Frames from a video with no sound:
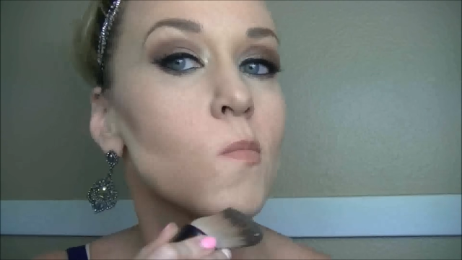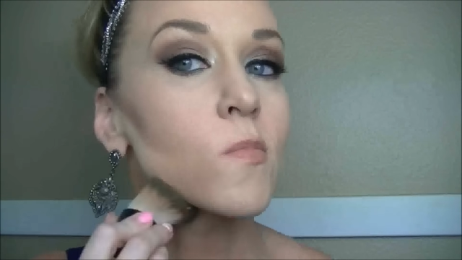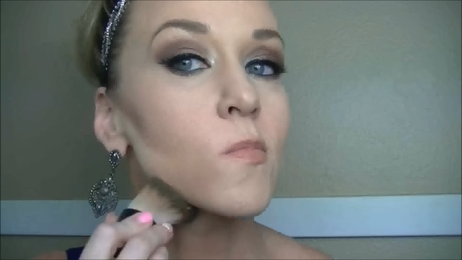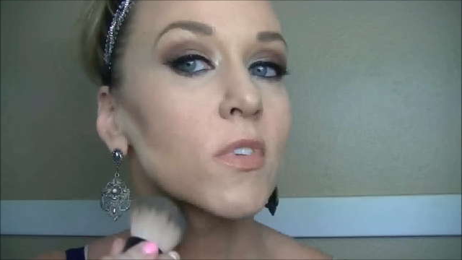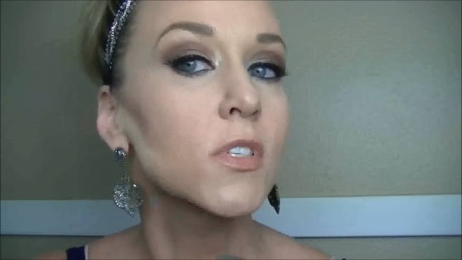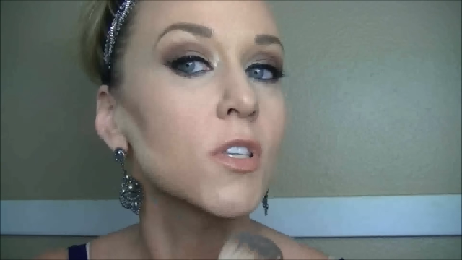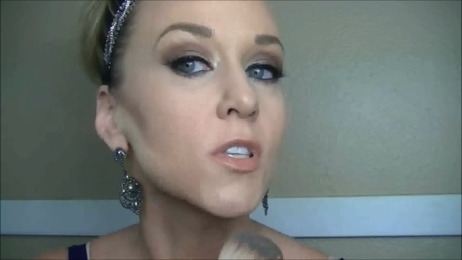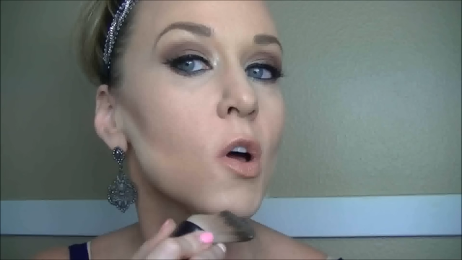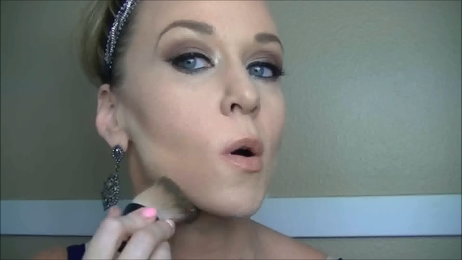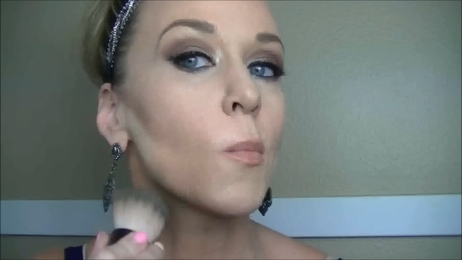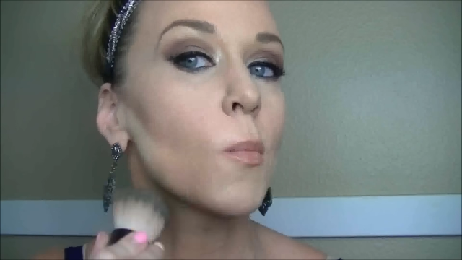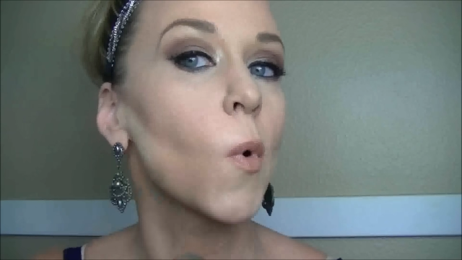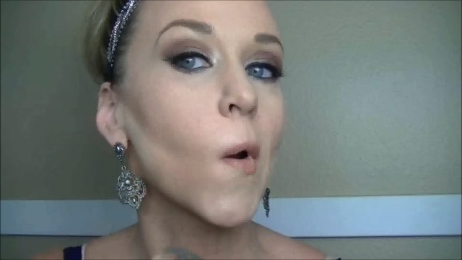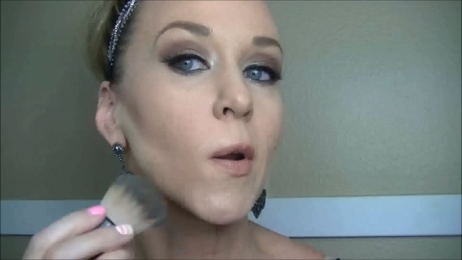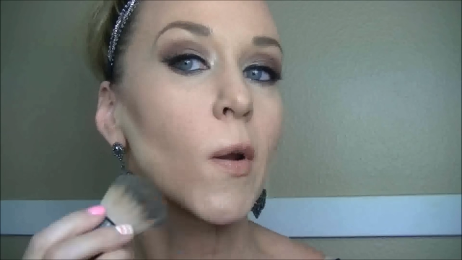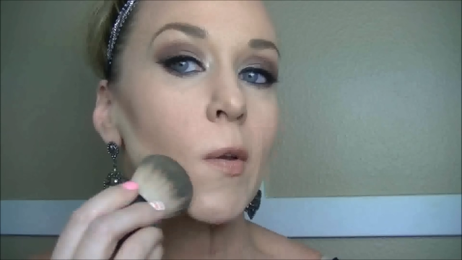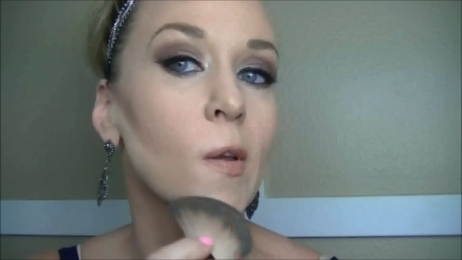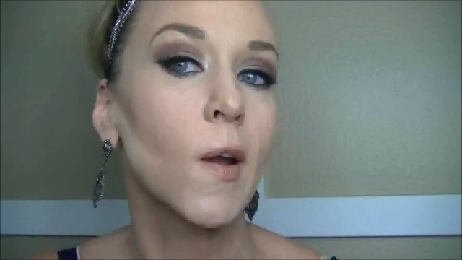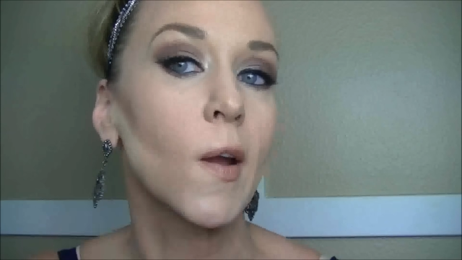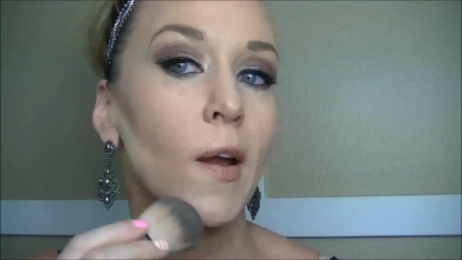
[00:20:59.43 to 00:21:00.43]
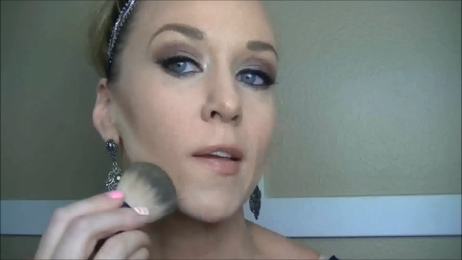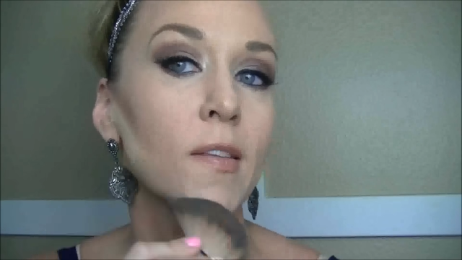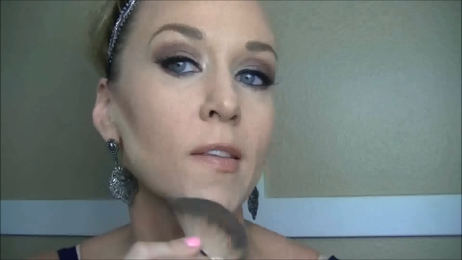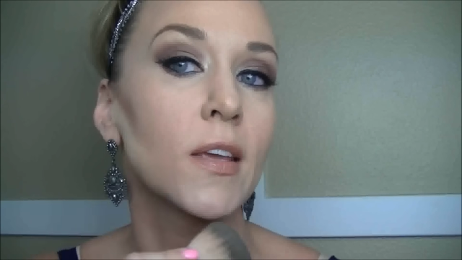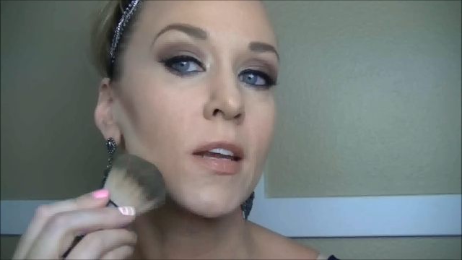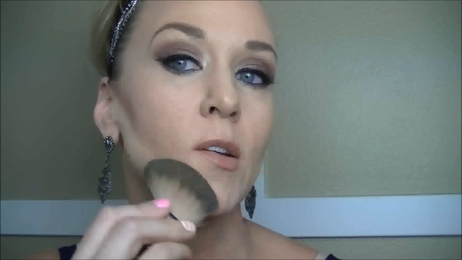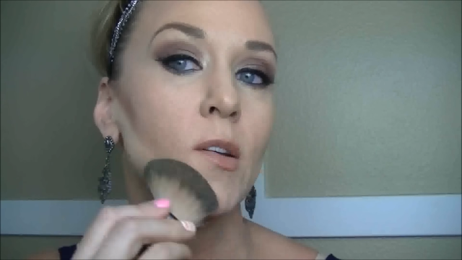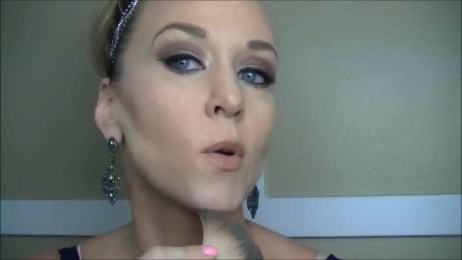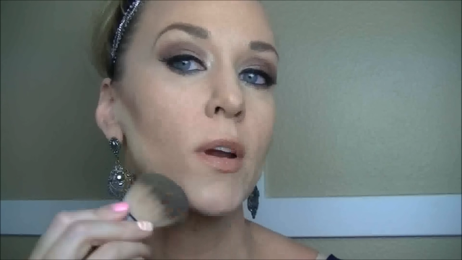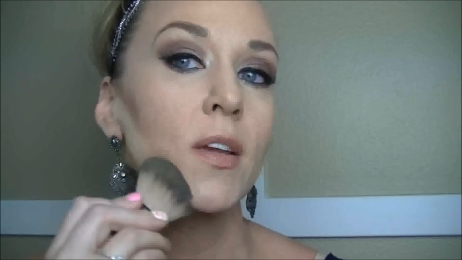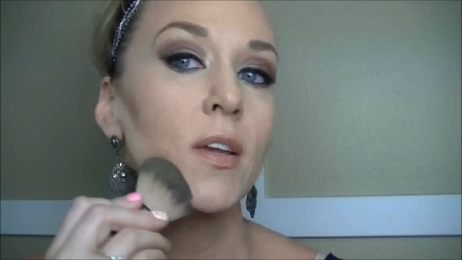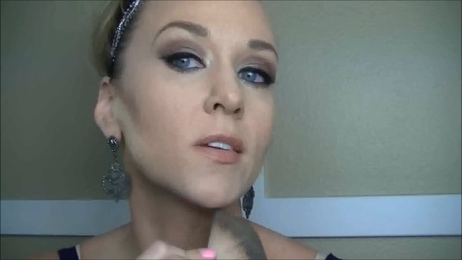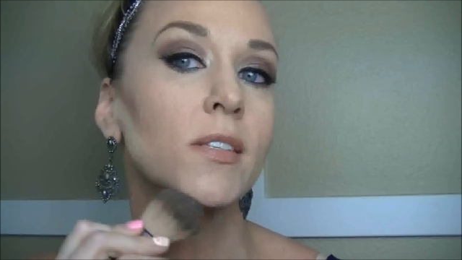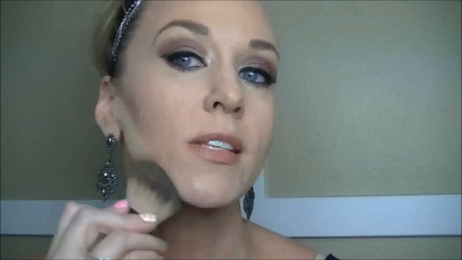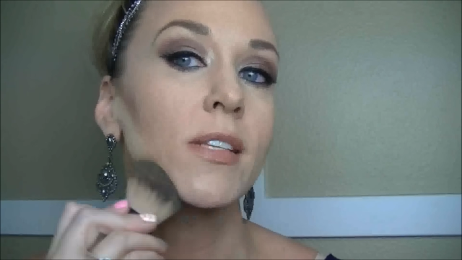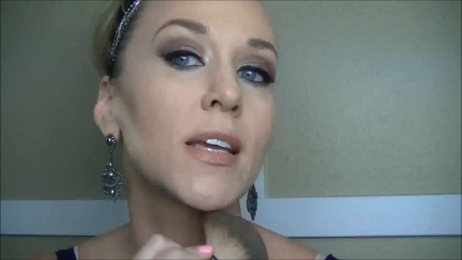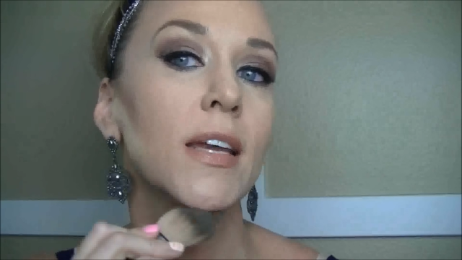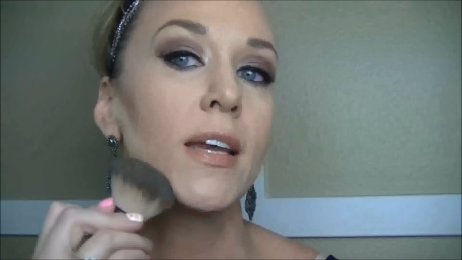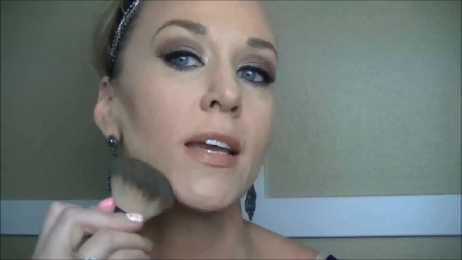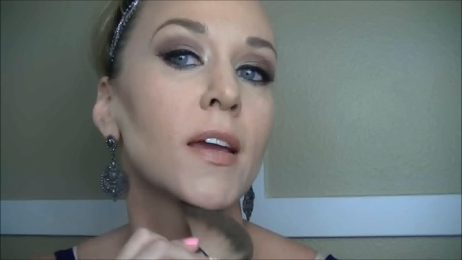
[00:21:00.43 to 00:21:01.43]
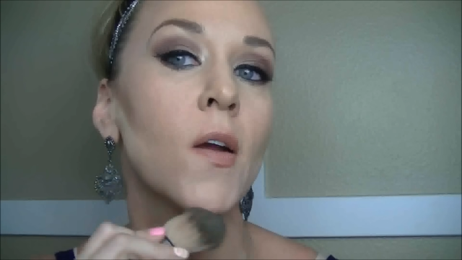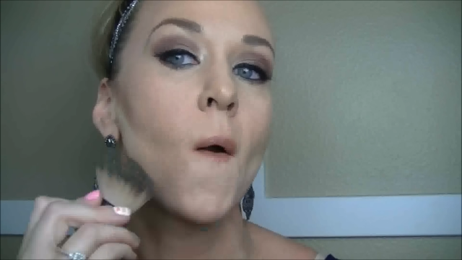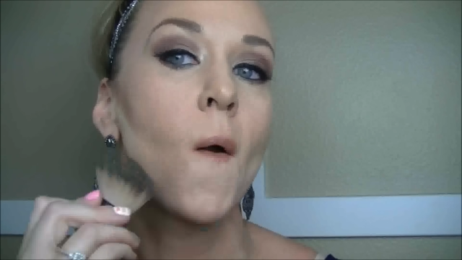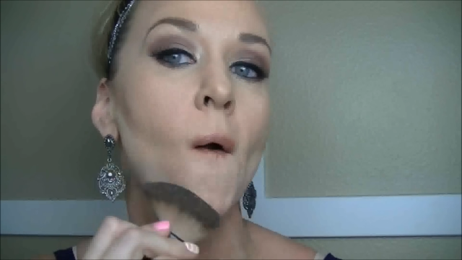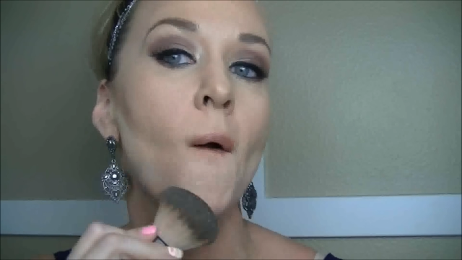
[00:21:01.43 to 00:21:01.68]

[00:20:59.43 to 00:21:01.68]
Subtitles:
It's so important, you guys. Anywhere you see